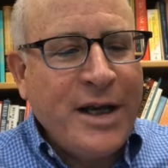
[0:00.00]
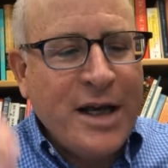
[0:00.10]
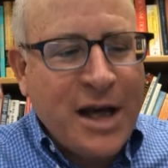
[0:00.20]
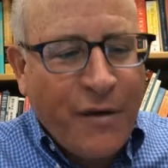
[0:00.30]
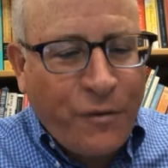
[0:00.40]

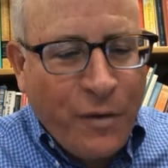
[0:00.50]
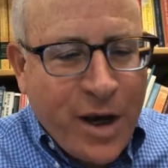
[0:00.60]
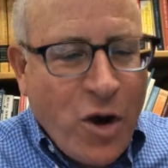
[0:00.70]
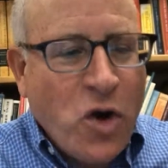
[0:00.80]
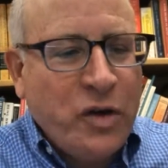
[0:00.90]
if we
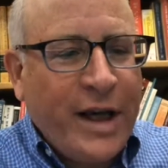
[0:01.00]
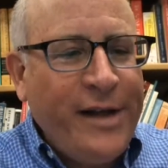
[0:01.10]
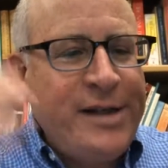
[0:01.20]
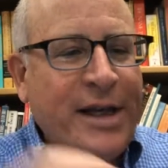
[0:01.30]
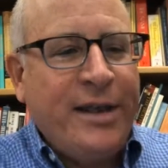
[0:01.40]
only
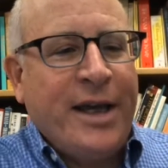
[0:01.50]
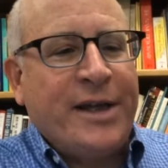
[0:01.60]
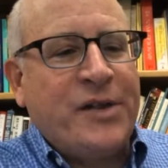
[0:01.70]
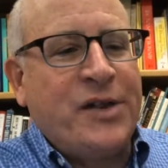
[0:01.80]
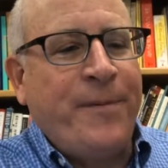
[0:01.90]
did
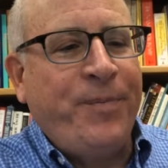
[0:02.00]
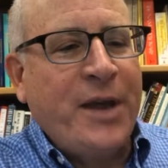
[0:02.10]
this.